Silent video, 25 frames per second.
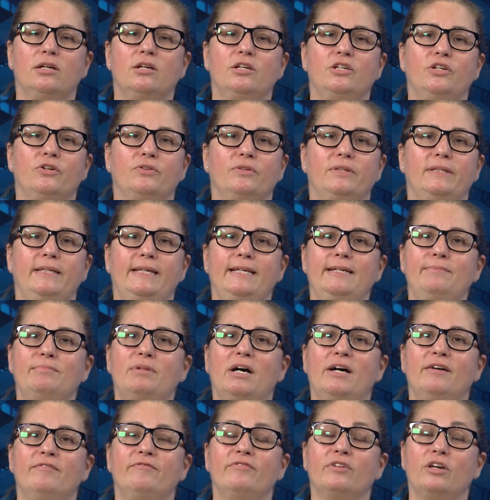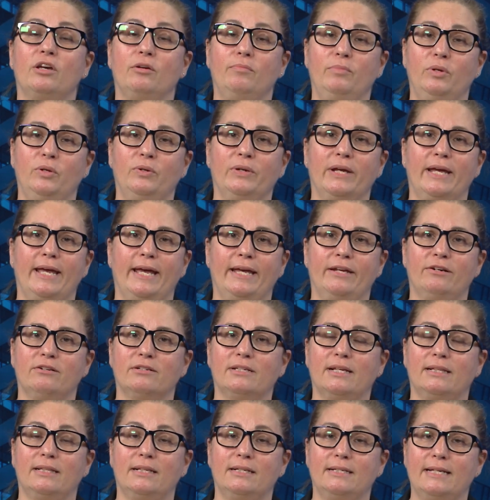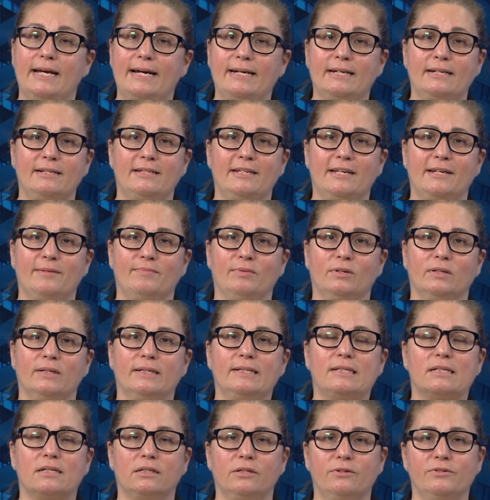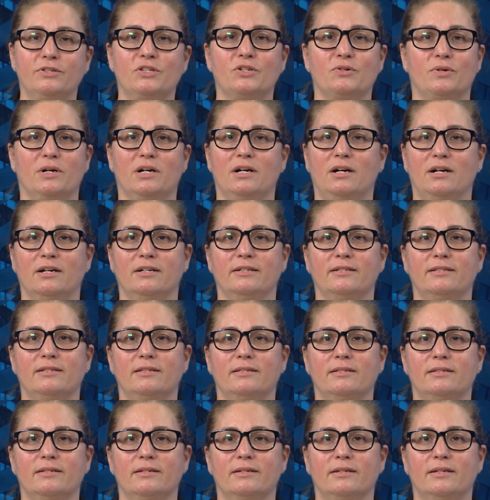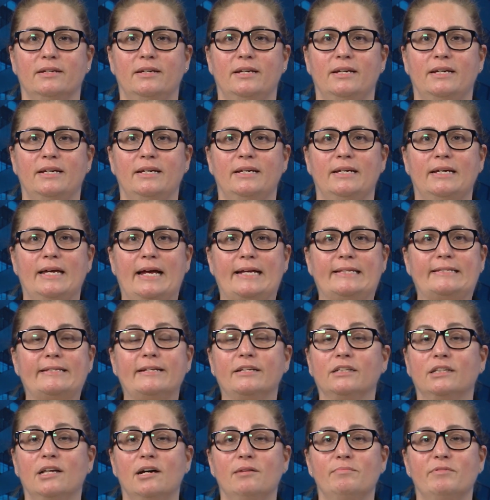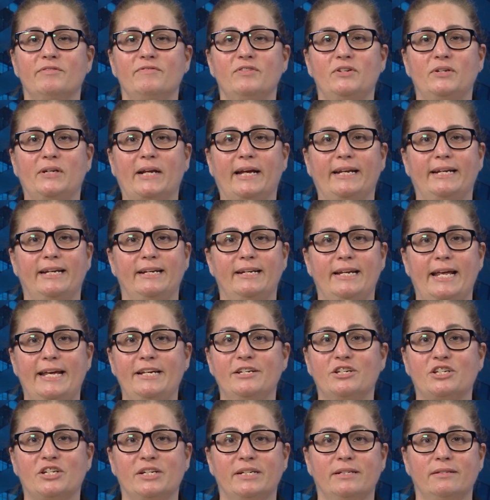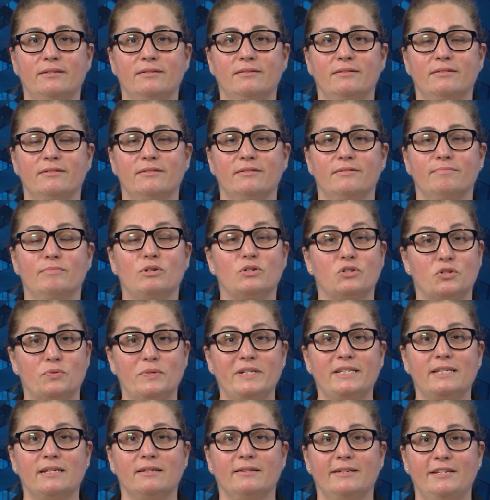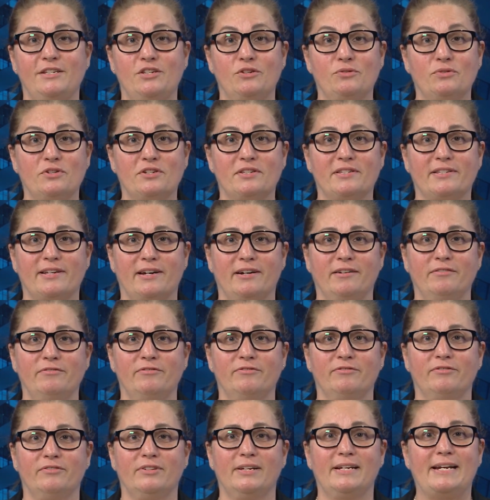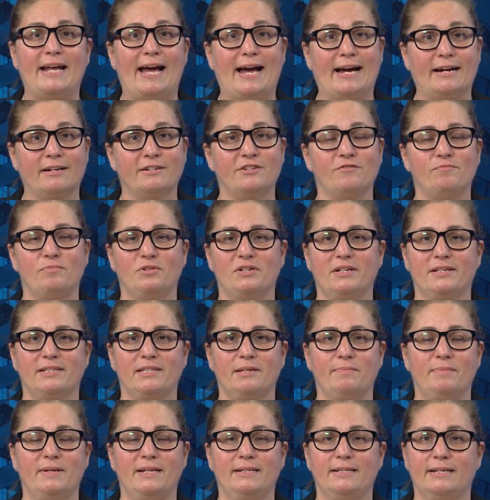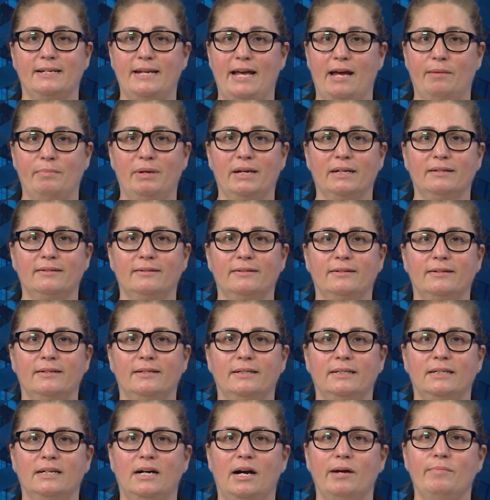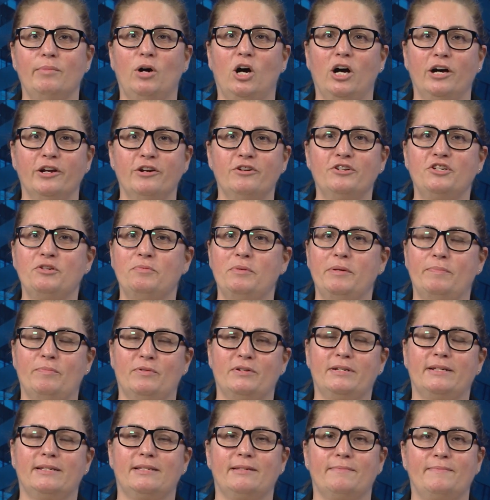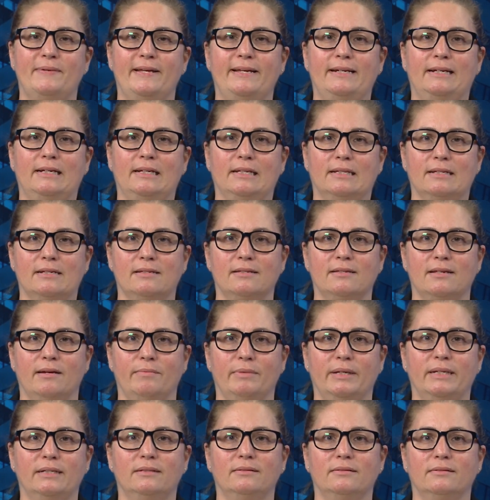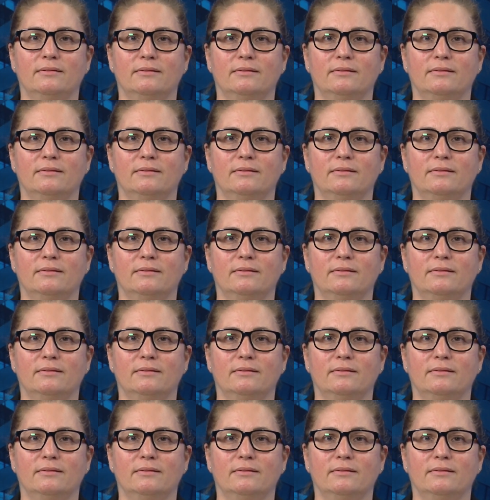Your theme of communicators at the data table is close to our hearts. As an alum of the United Nations, most recently UNICEF, an active participant in AMEC, I'm honored to be participating in this summit.